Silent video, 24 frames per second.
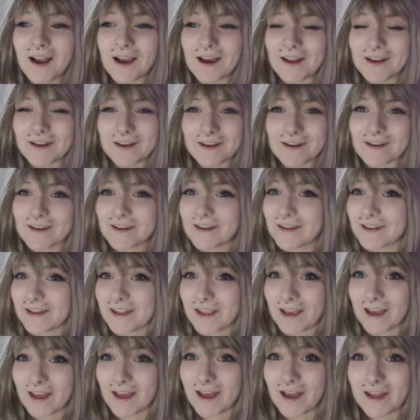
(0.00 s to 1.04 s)
and
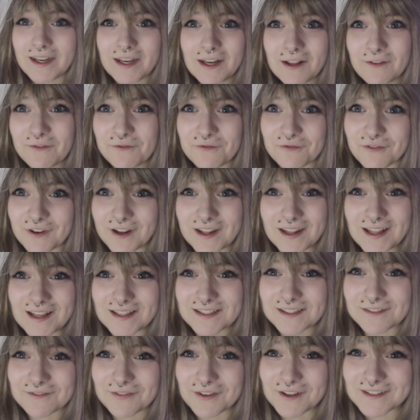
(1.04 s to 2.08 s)
yeah, I didn't even
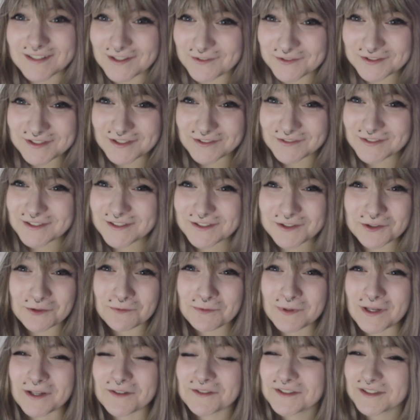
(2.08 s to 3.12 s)
realize at first. I was so
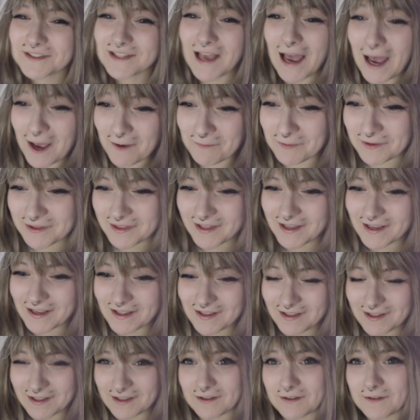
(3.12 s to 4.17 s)
stupid. I was just happy that
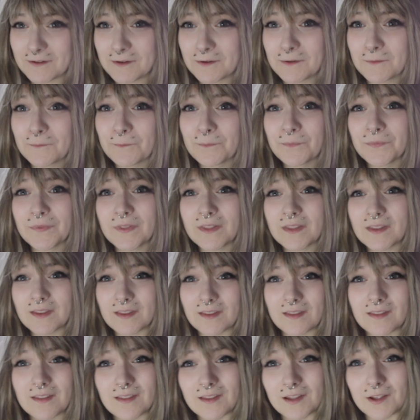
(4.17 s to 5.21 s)
I, like,
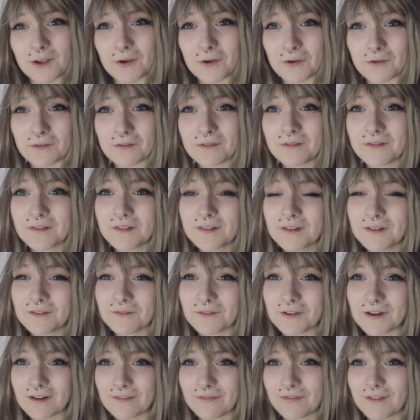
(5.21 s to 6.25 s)
you know,
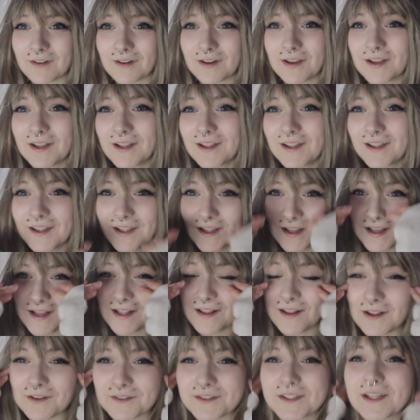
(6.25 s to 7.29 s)
whenever
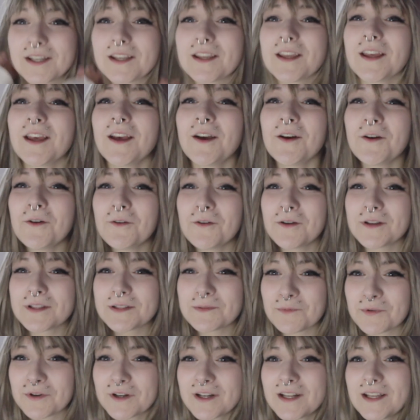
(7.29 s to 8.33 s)
I was like, oh,
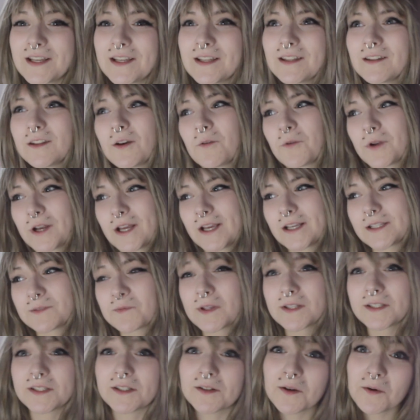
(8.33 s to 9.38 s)
it's pretty, not what I
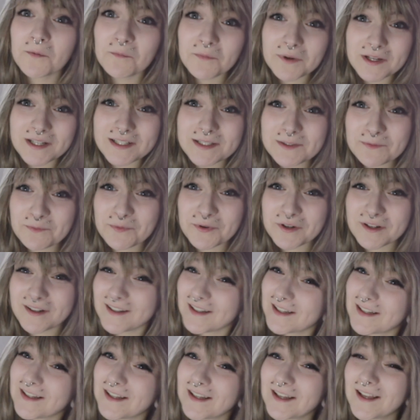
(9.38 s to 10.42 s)
expected, but it's
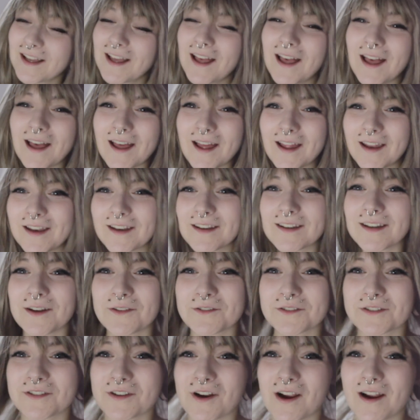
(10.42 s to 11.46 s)
pretty, and
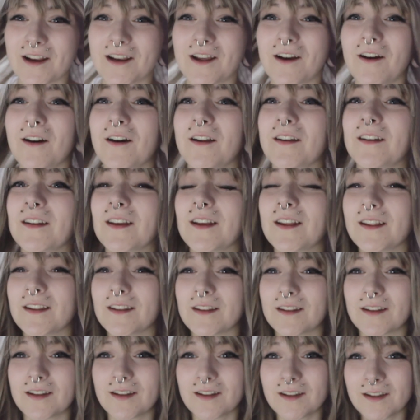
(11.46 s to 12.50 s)
I was trying it on,
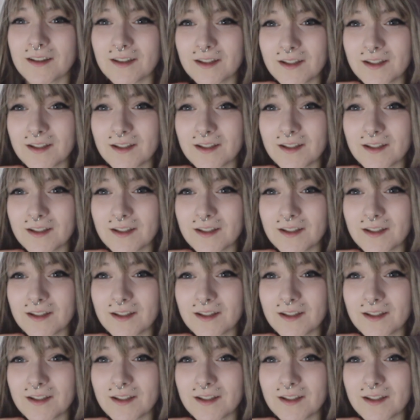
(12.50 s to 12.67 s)
and